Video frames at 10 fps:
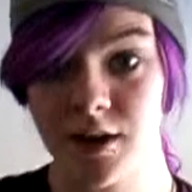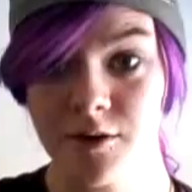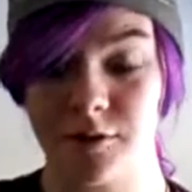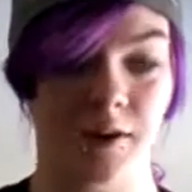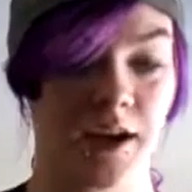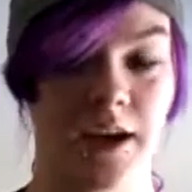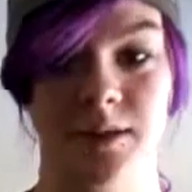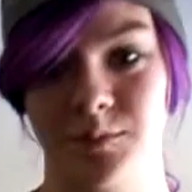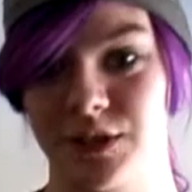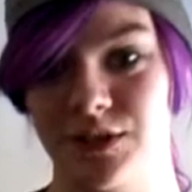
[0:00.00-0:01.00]
Hello, I
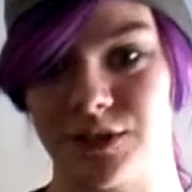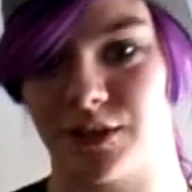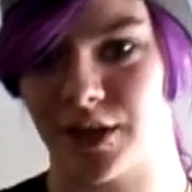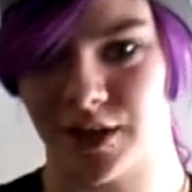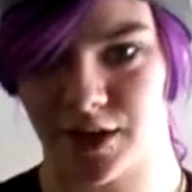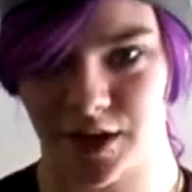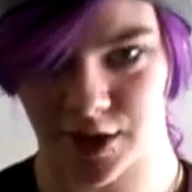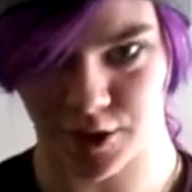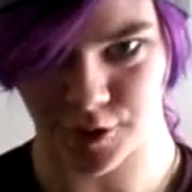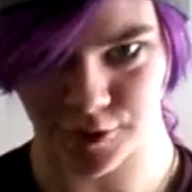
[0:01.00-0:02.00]
am Cece,
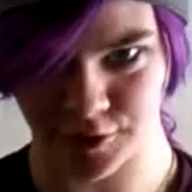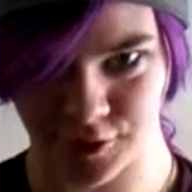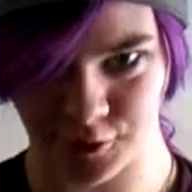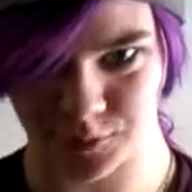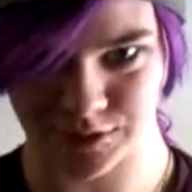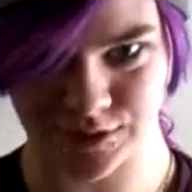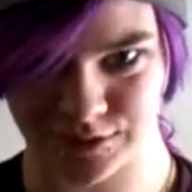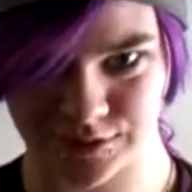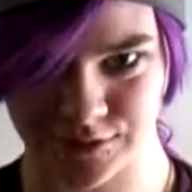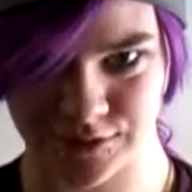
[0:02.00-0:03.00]
aka
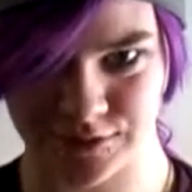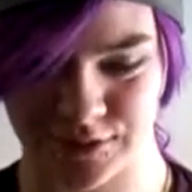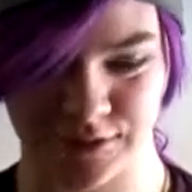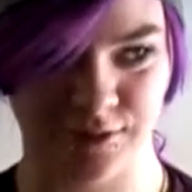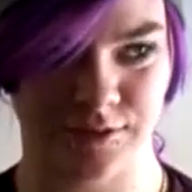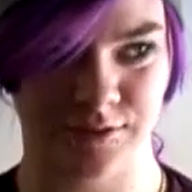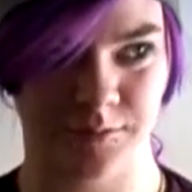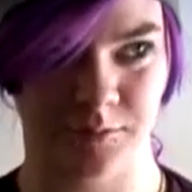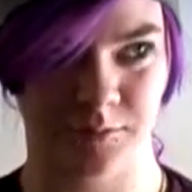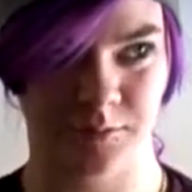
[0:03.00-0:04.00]
Heartkiller1666.
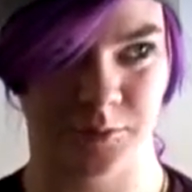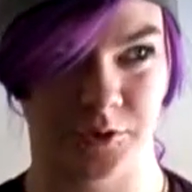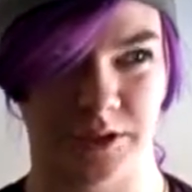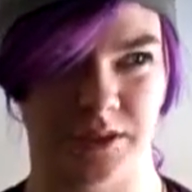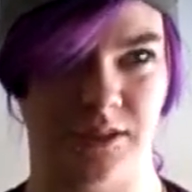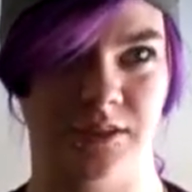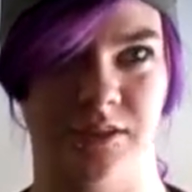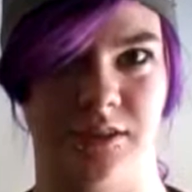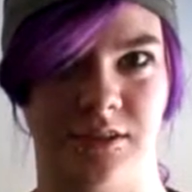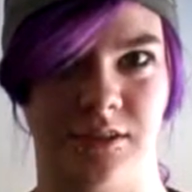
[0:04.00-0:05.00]
Or
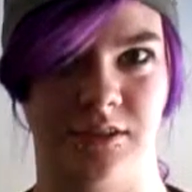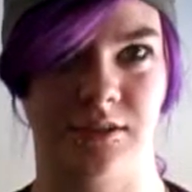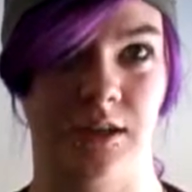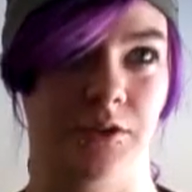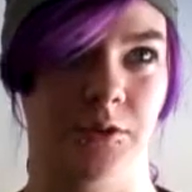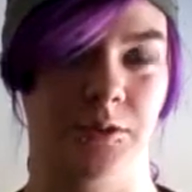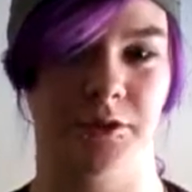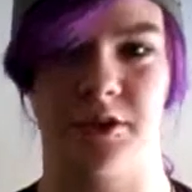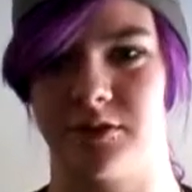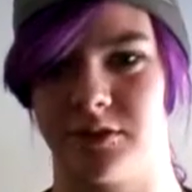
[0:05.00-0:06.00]
1666. However you want to
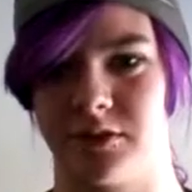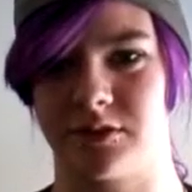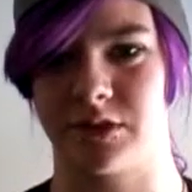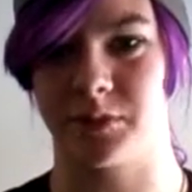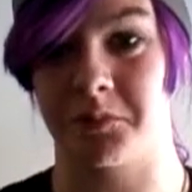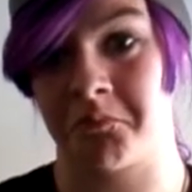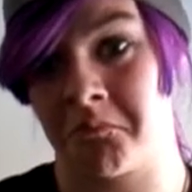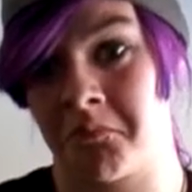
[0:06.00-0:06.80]
put it so it doesn't sound weird.